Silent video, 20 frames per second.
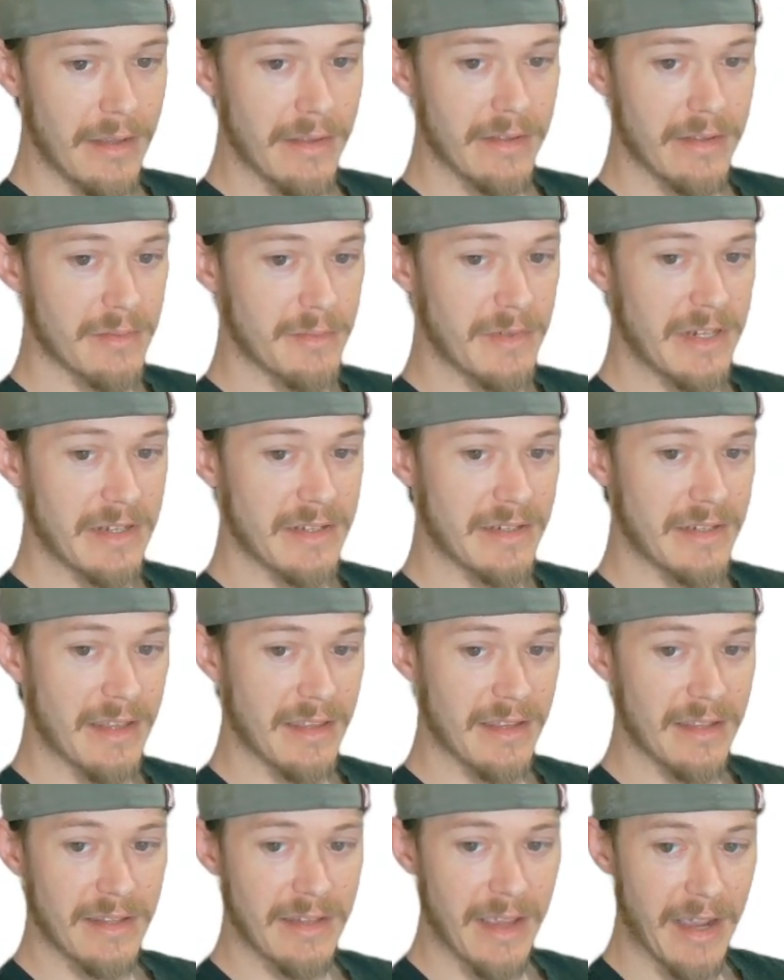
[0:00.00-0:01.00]
This means
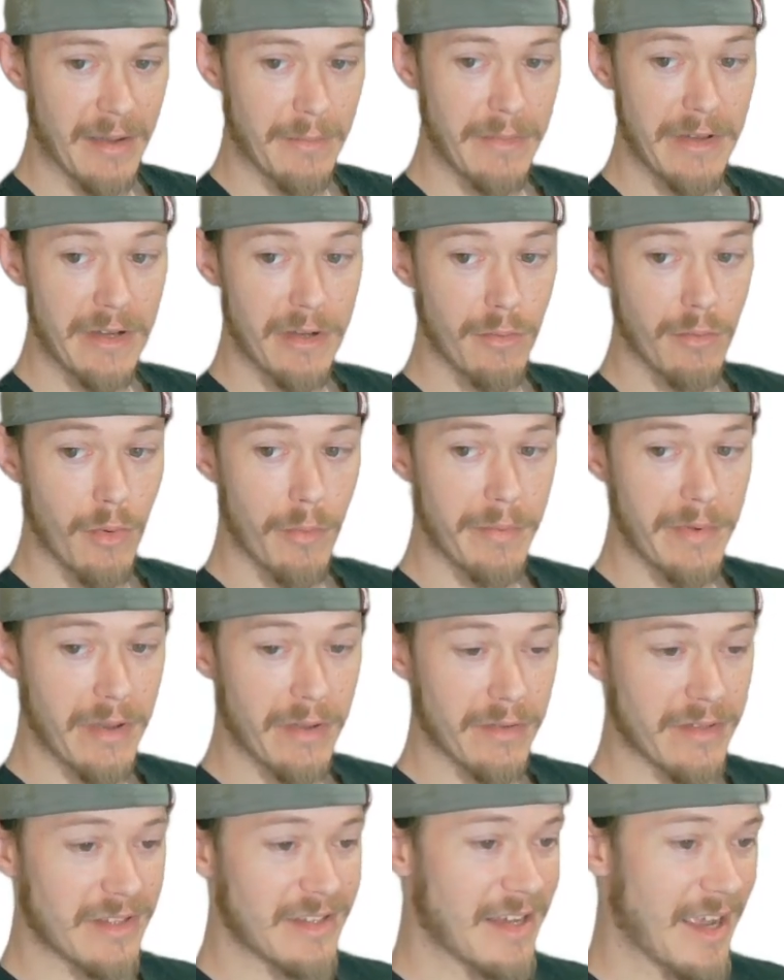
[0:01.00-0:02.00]
that the tech media won't be
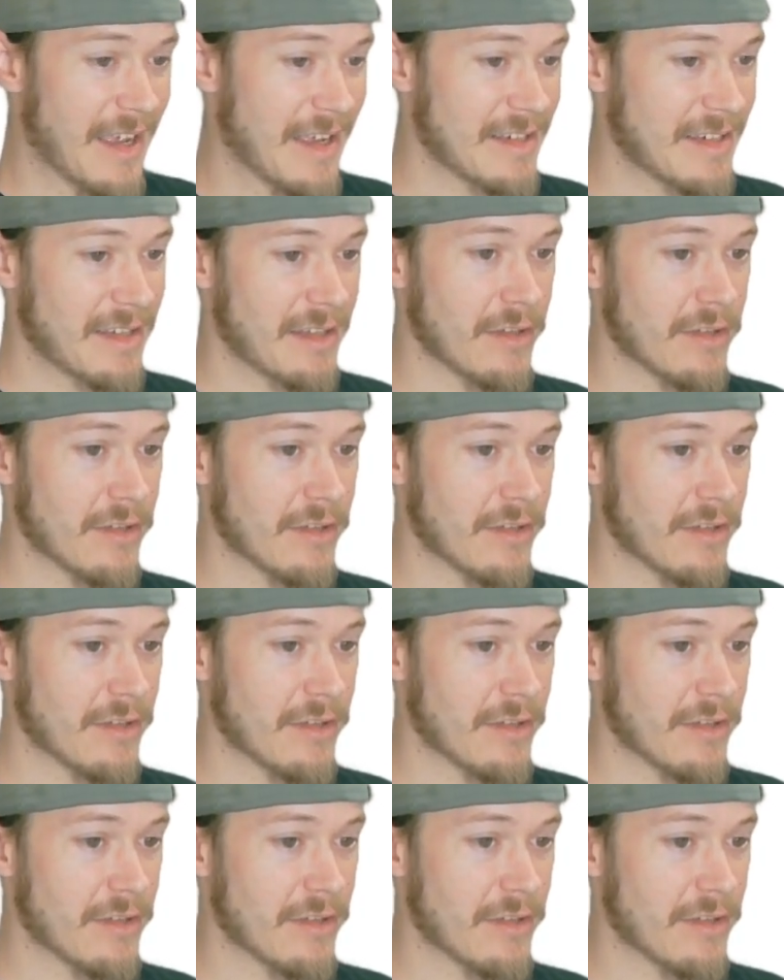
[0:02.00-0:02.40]
able to test